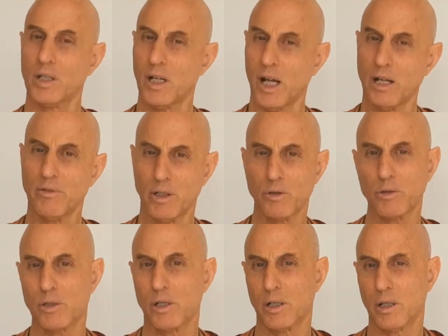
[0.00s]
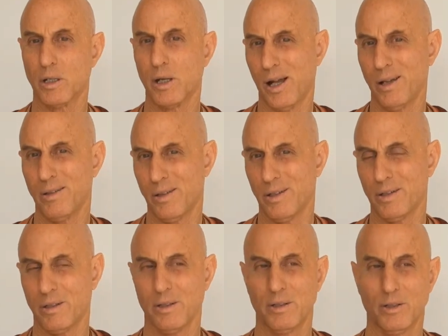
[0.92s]
Kind of interesting, I
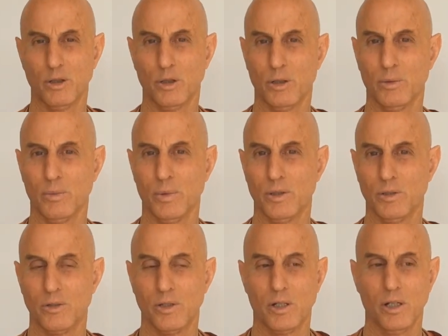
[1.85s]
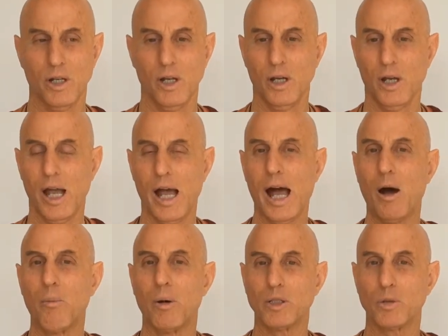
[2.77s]
think, you know, when you see
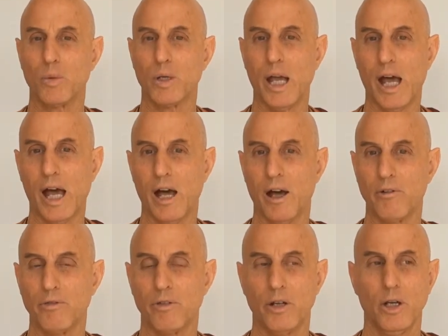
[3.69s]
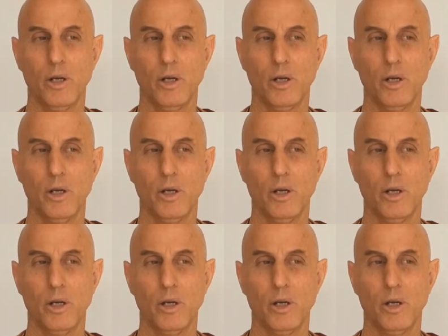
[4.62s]
how much we have,